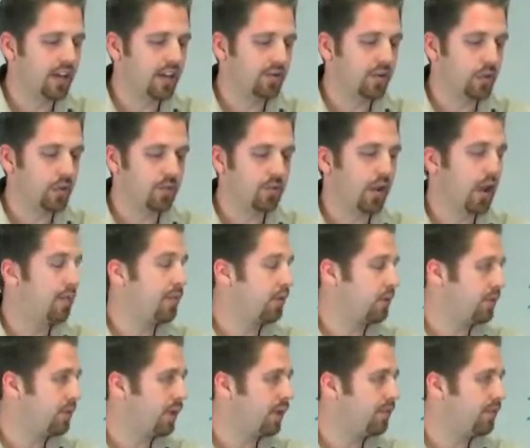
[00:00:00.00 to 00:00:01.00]
most
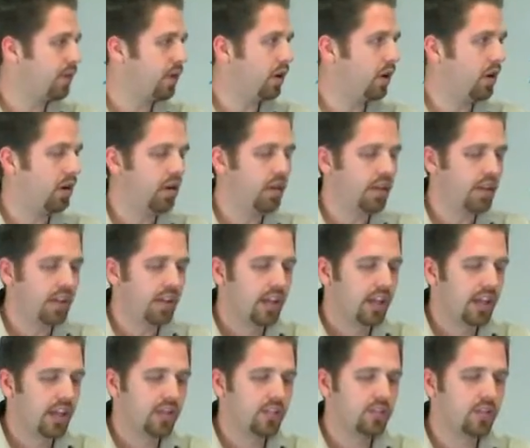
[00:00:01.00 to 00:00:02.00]
popular by far.
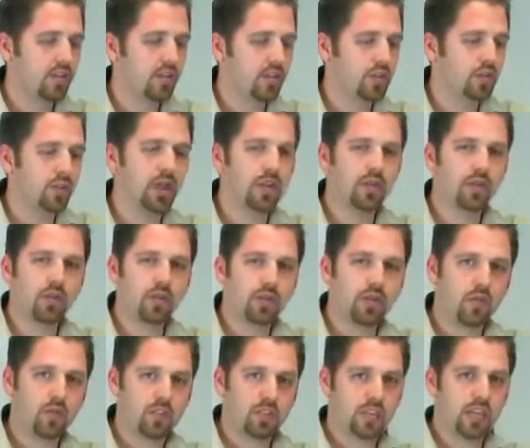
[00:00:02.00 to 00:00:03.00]
And so there's been a few
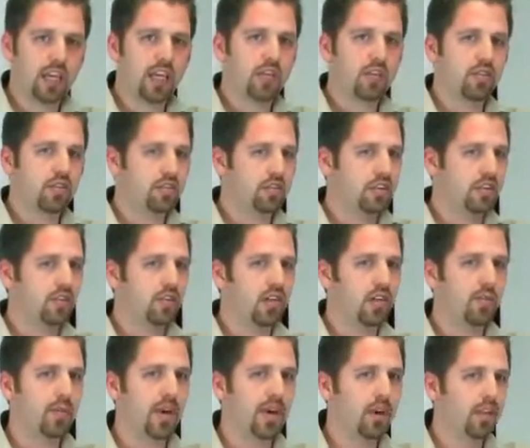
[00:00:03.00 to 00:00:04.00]
different standards that have
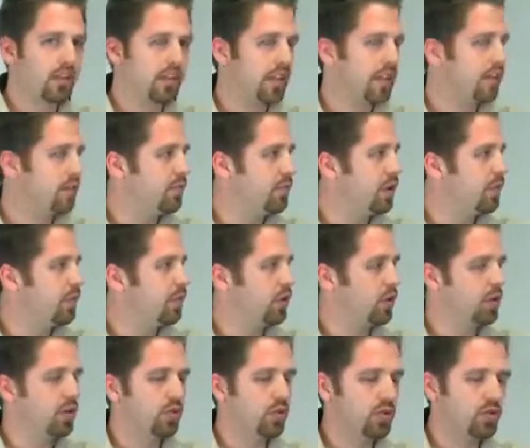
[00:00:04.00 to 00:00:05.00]
come out that people
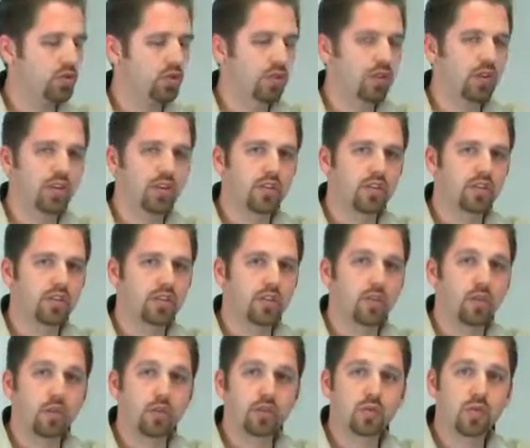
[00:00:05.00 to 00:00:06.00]
use. So the
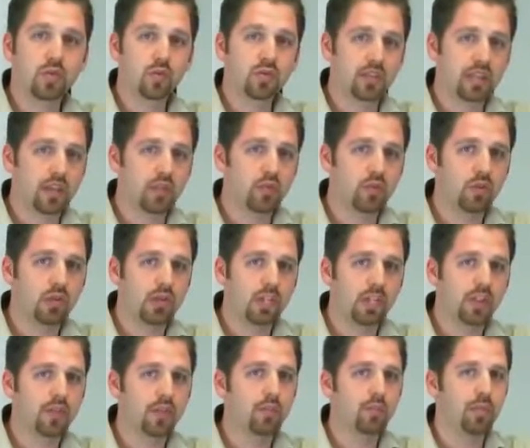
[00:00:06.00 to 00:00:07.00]
first one was
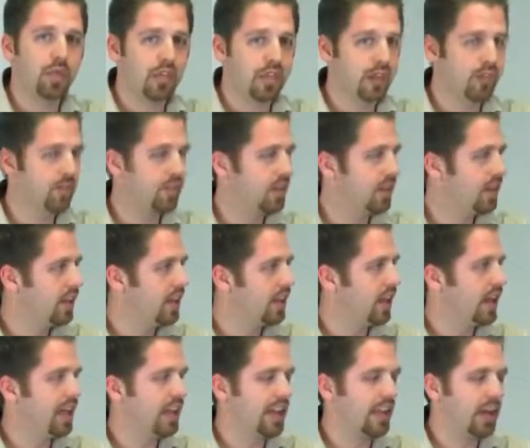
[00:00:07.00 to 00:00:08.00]
802.11b,
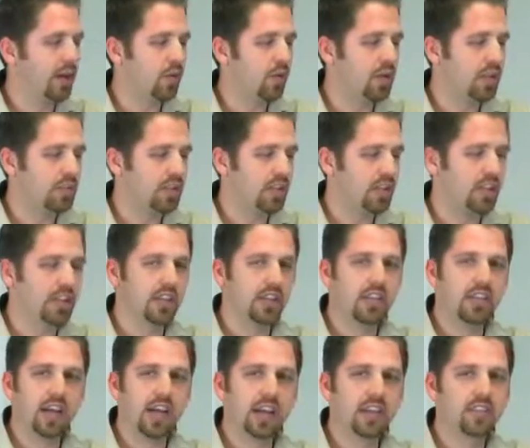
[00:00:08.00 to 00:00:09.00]
and that was a
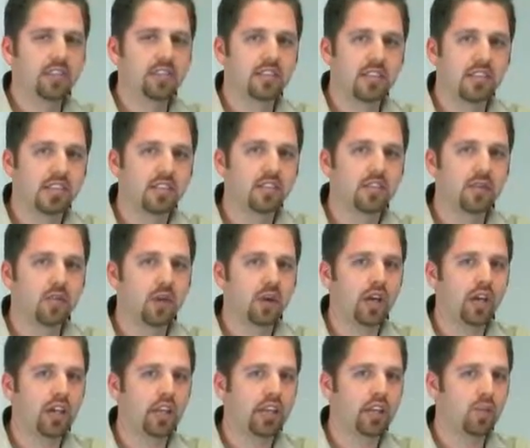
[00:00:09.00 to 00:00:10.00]
nice, easy
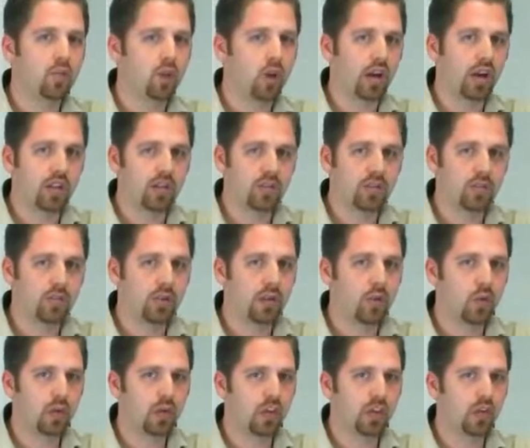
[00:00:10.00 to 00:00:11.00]
way to get wireless home
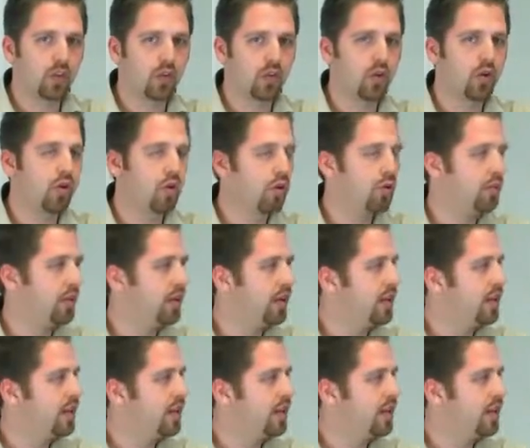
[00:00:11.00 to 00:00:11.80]
networking in your home.